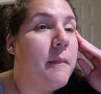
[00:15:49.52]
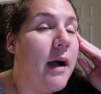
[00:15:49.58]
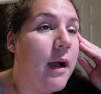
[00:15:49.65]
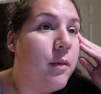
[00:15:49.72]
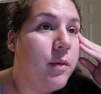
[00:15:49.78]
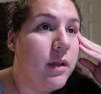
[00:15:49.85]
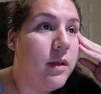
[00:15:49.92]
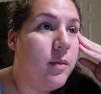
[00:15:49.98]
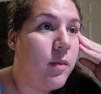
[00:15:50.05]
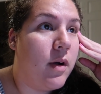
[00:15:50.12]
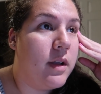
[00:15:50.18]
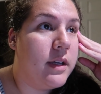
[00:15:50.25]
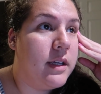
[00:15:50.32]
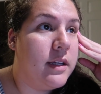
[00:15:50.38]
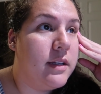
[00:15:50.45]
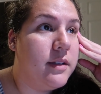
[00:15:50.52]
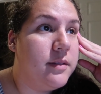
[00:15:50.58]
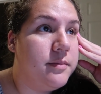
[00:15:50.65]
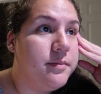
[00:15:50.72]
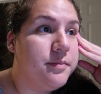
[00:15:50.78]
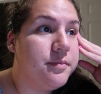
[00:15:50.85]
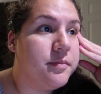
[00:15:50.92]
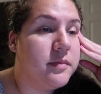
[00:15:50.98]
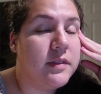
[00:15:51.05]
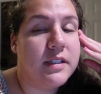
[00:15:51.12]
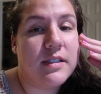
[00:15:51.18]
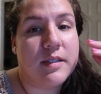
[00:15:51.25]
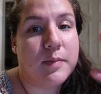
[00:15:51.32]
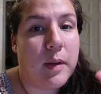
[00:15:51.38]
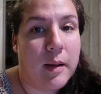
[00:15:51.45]
I really wanted,
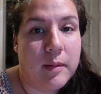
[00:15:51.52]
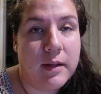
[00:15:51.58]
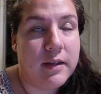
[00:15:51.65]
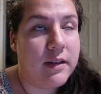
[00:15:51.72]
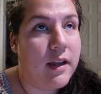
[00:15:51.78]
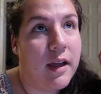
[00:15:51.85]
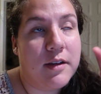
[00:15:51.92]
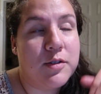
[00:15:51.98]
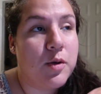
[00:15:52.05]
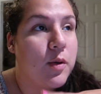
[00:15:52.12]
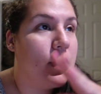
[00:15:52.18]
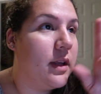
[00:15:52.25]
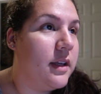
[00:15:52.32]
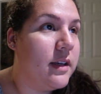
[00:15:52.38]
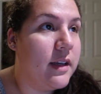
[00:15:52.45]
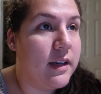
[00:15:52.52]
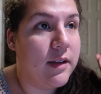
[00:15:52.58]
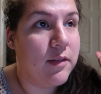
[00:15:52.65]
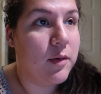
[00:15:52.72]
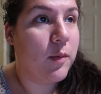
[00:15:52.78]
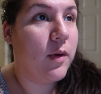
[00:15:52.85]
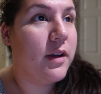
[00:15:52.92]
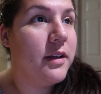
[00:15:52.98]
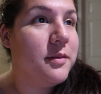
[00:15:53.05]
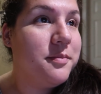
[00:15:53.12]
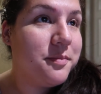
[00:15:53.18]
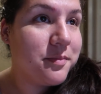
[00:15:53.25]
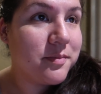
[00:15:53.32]
this is probably, I totally didn't even want to